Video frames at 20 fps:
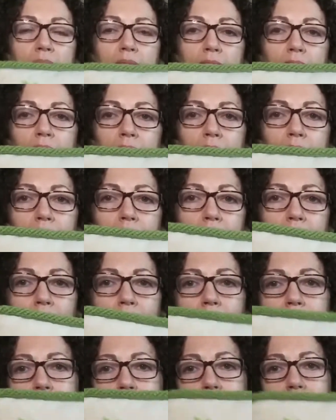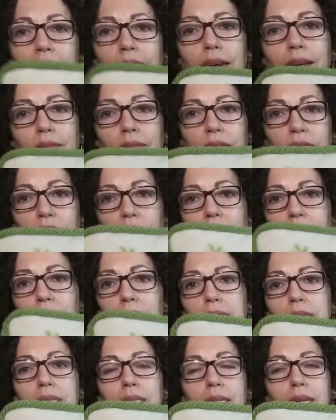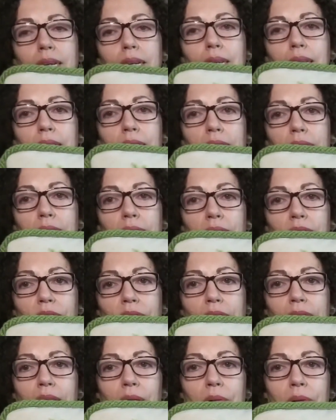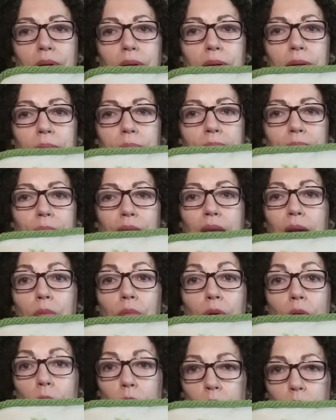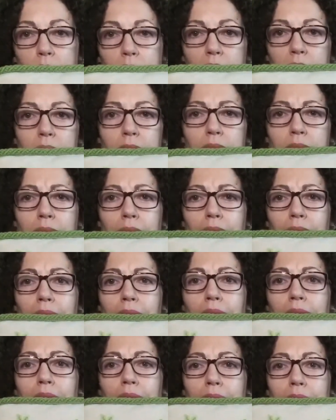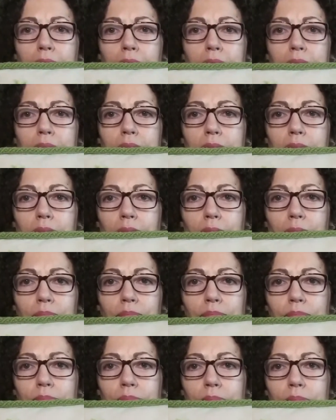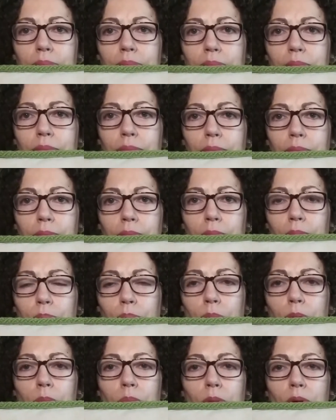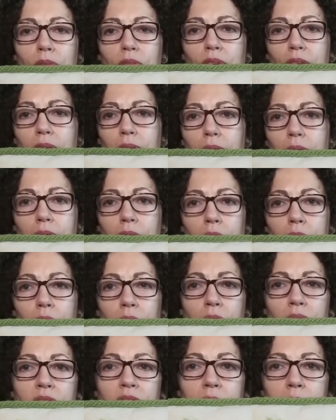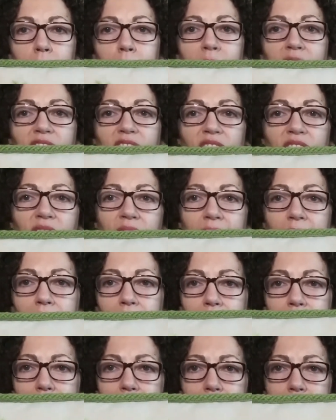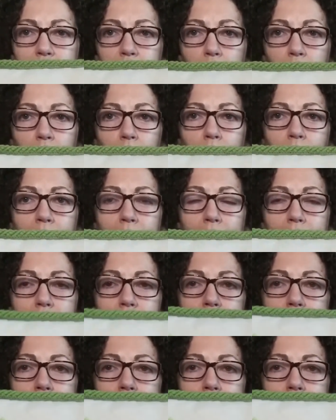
And I love the flowers. I love the flower, the roses, and this purple flower. I don't know if they're violets or what.